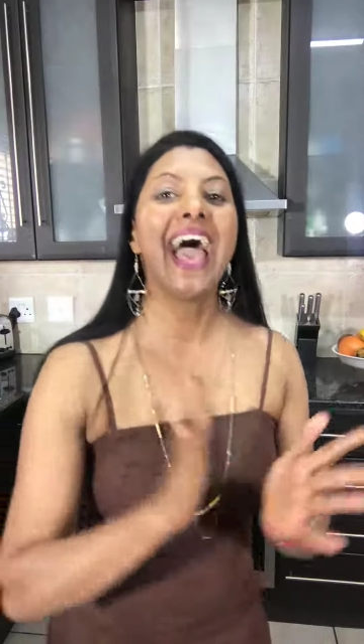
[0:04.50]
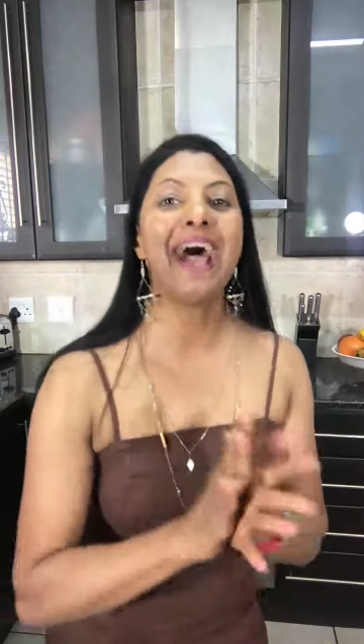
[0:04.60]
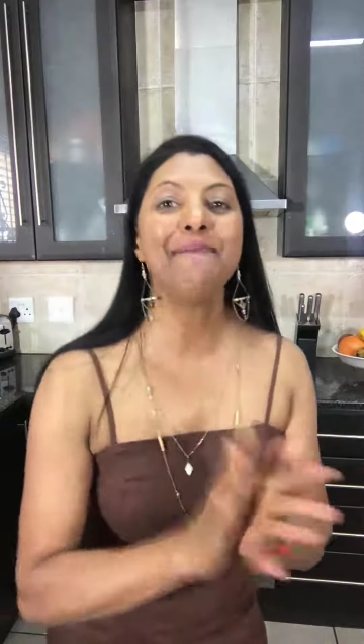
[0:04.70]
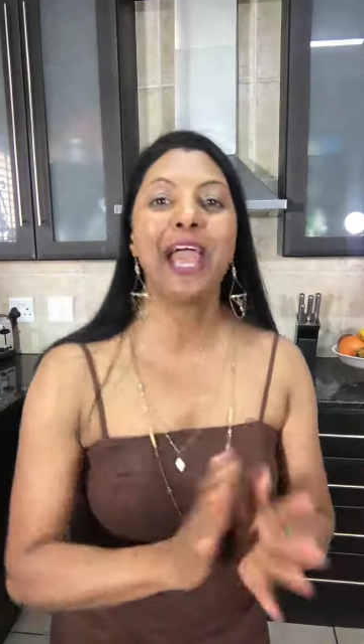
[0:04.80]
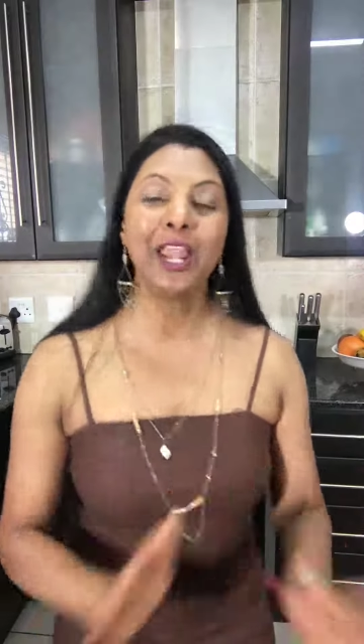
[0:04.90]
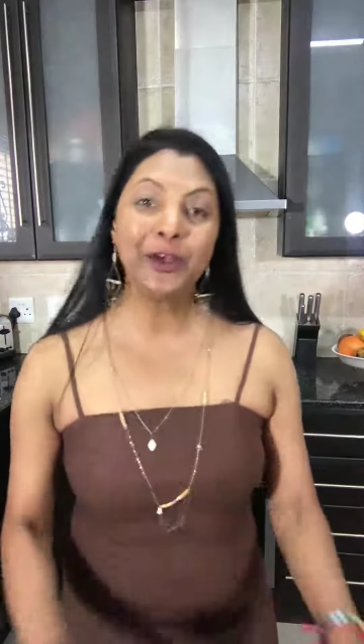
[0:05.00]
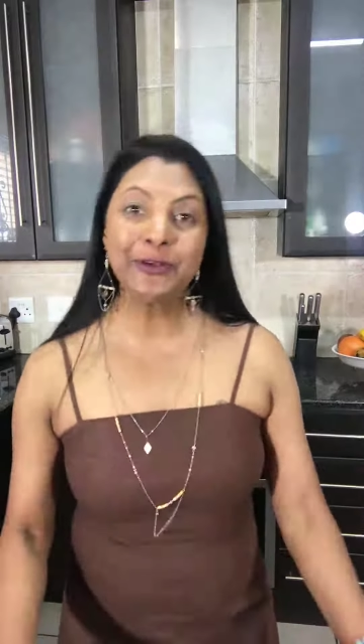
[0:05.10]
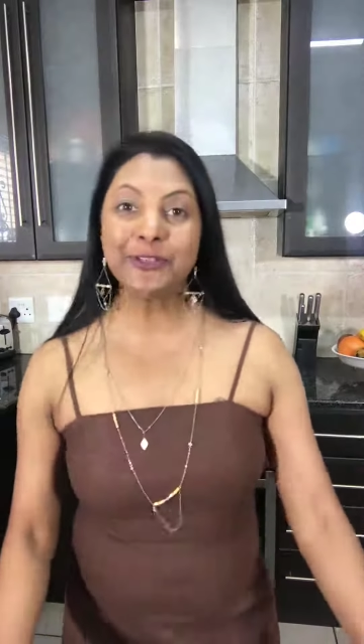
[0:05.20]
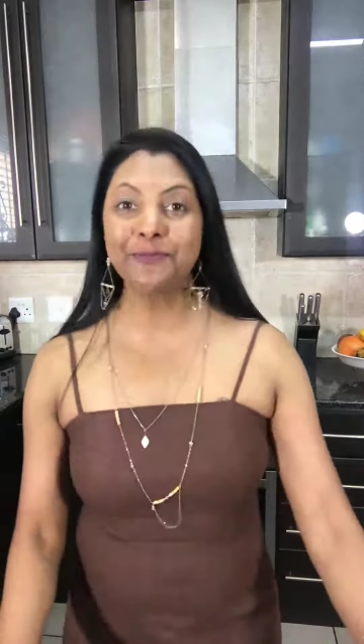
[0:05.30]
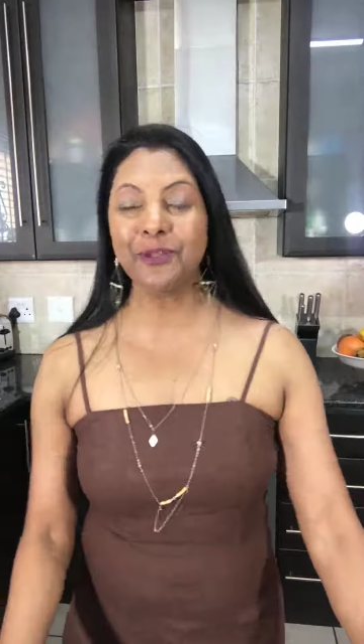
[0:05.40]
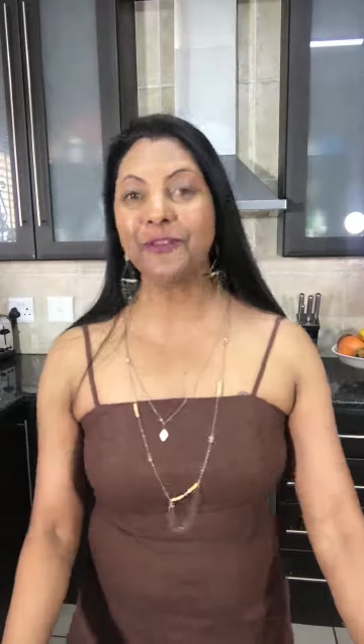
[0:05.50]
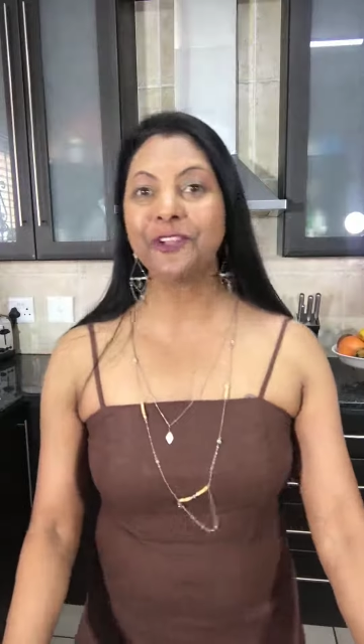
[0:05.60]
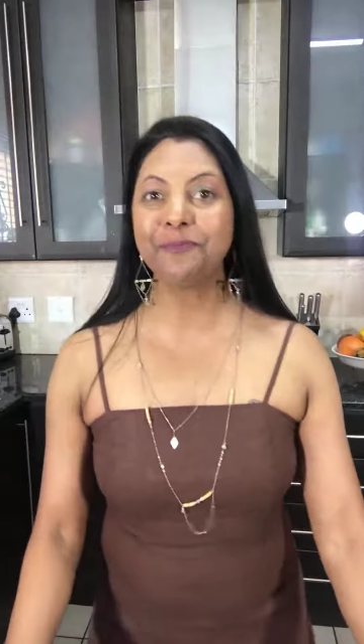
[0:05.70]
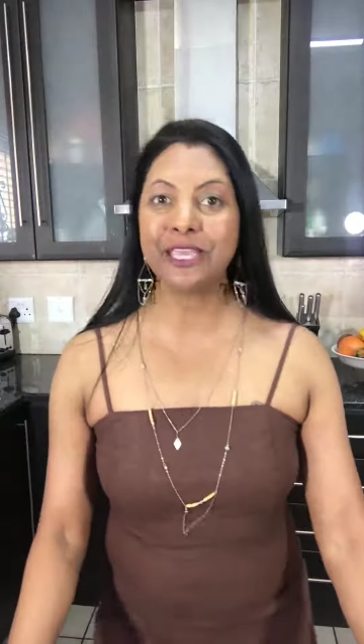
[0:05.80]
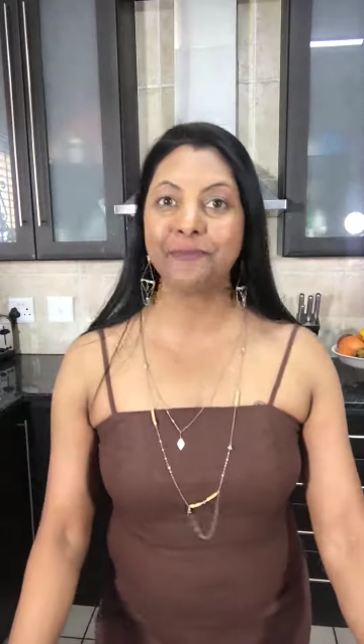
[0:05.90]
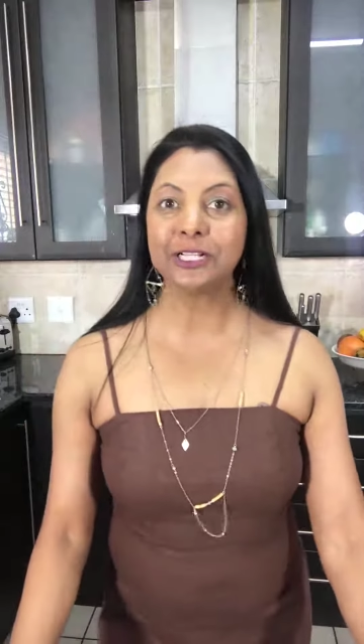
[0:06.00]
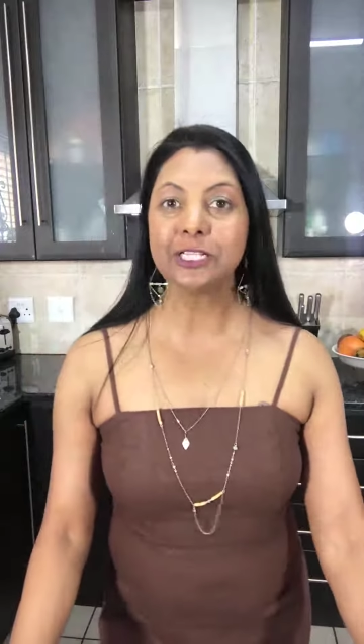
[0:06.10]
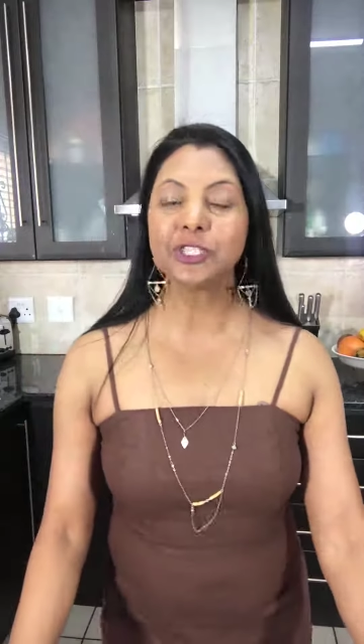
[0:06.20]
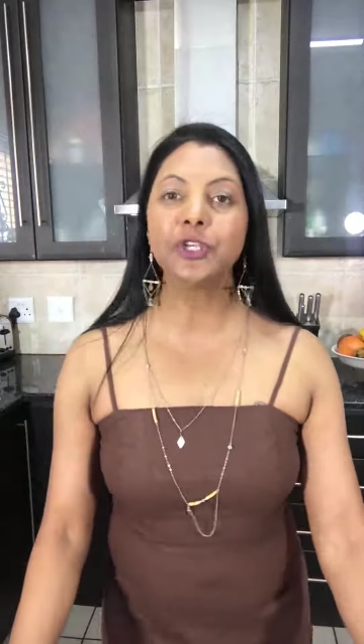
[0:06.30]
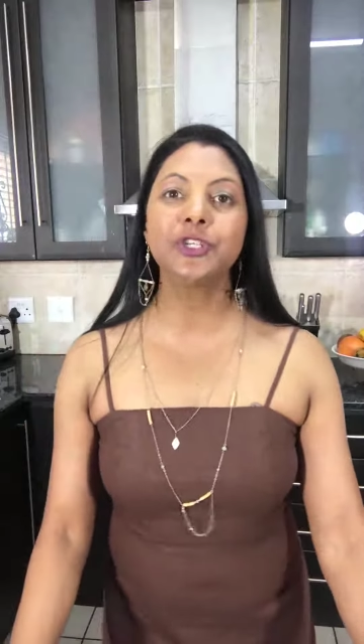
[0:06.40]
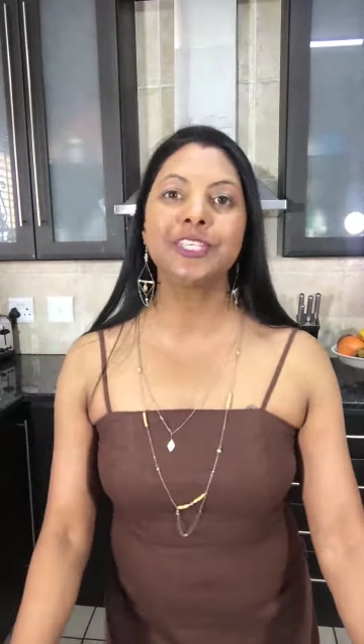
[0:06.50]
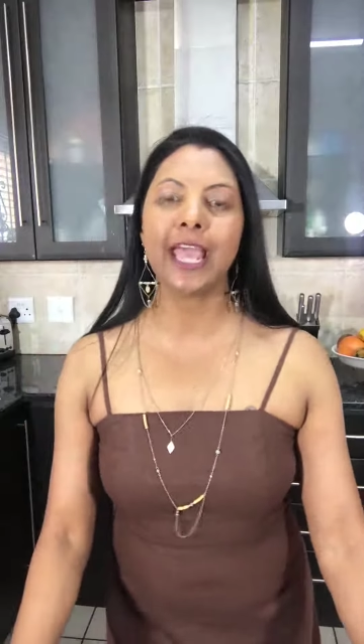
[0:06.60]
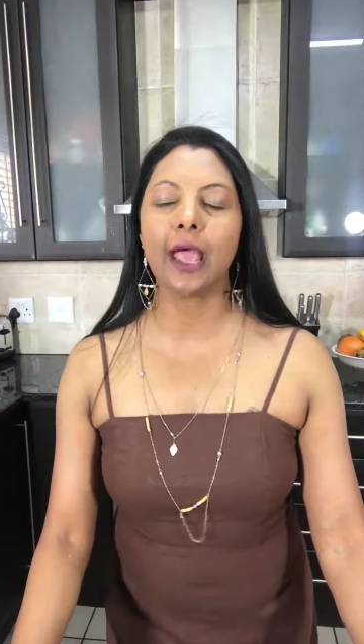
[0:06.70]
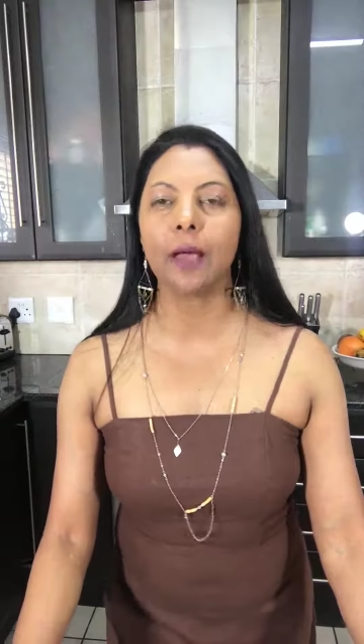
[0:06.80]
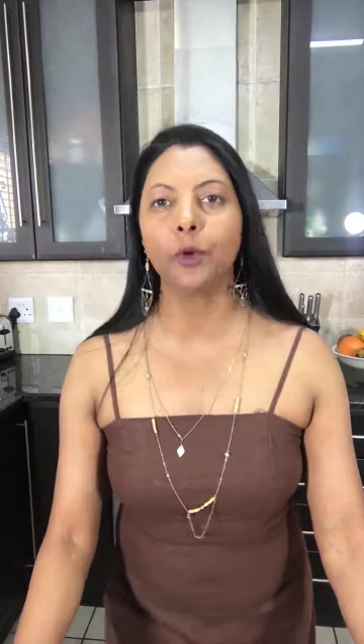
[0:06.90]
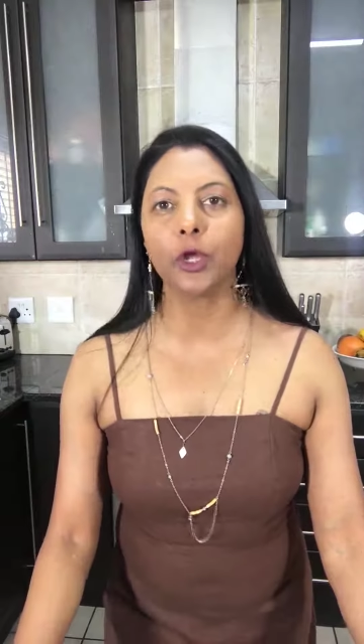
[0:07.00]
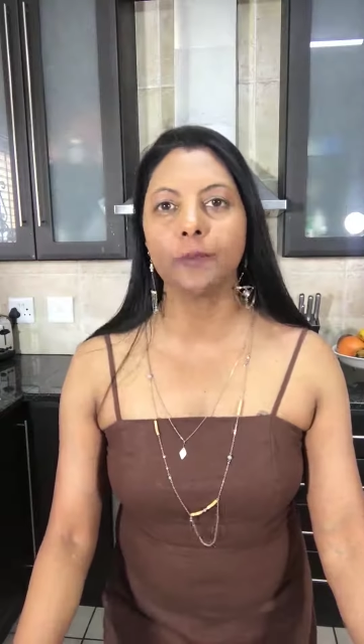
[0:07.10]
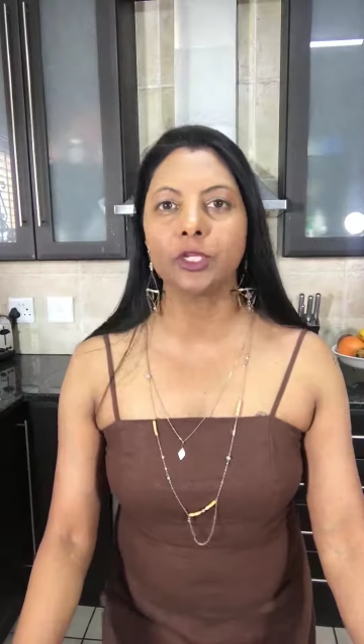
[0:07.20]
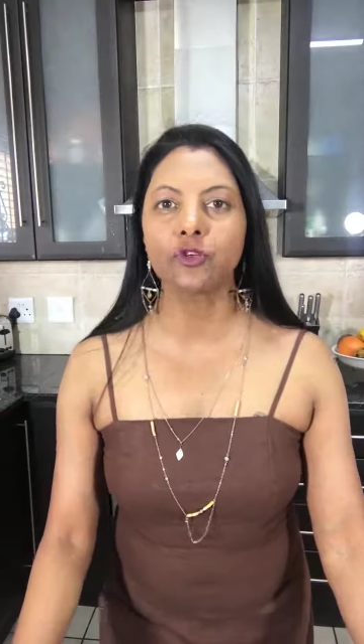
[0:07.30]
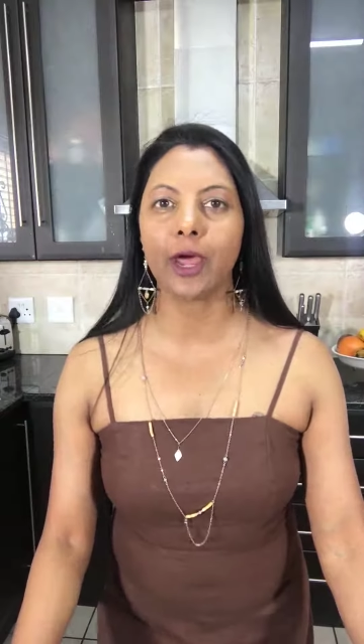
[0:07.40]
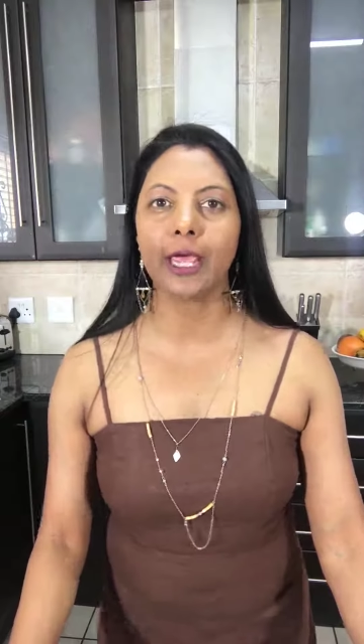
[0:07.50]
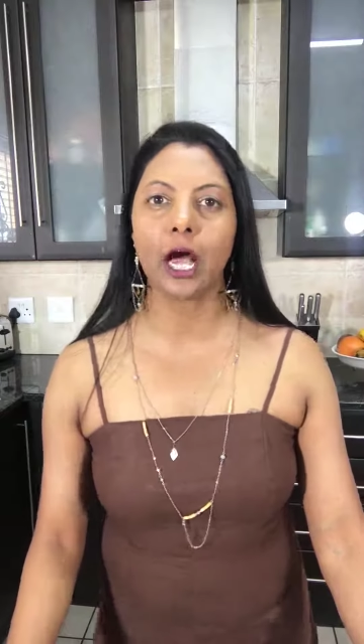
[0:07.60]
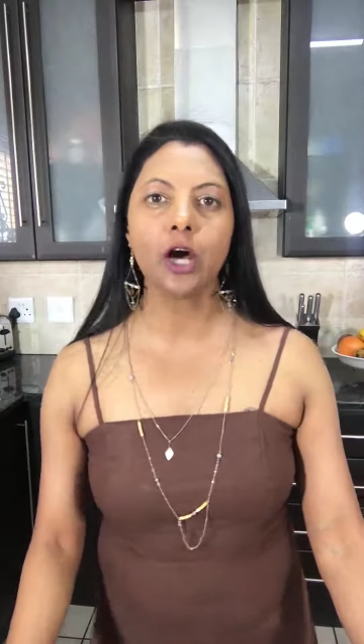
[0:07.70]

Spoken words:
Happy hello, beautiful people. So today I'm going to be trying